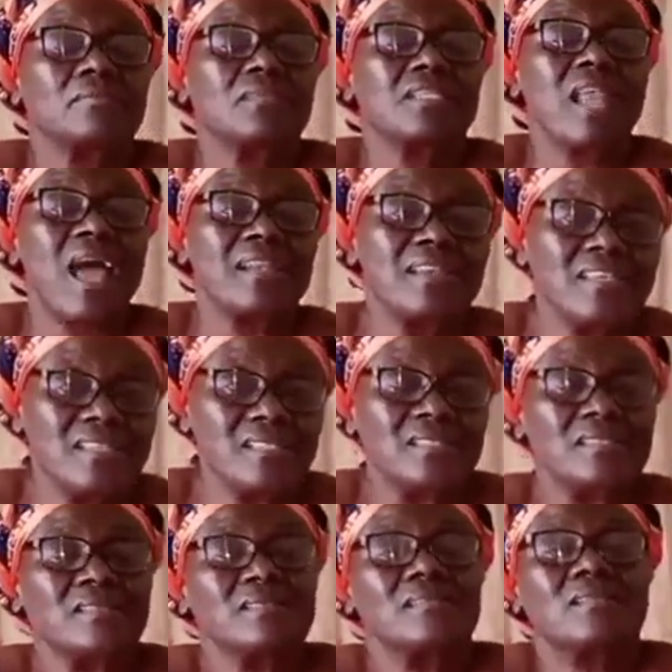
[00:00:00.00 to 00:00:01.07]

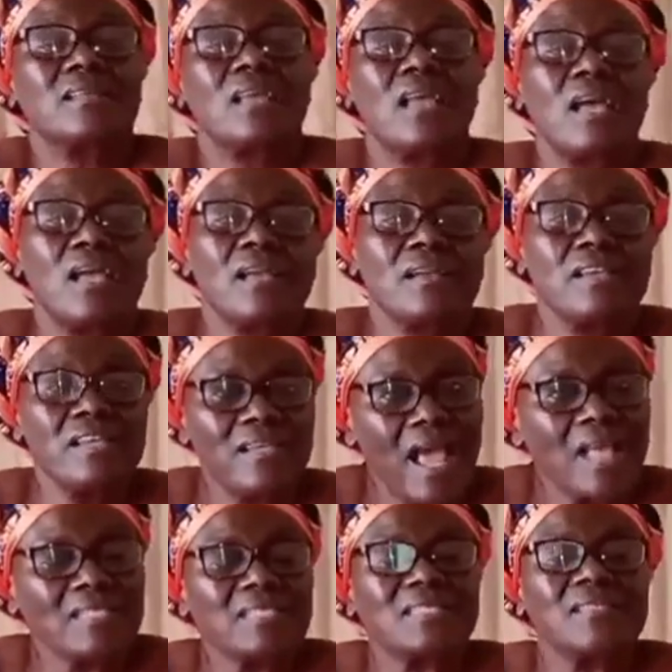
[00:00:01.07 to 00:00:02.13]
nannies,
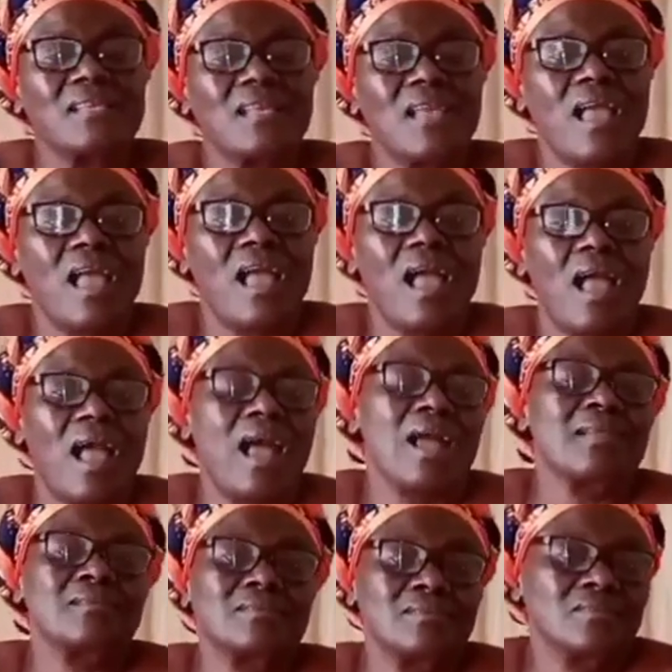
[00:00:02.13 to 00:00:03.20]
cleaners,
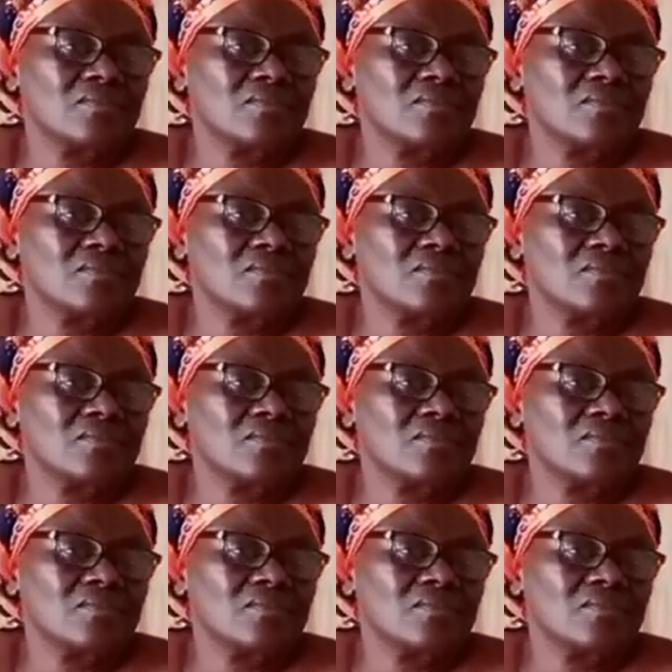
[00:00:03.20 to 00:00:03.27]
and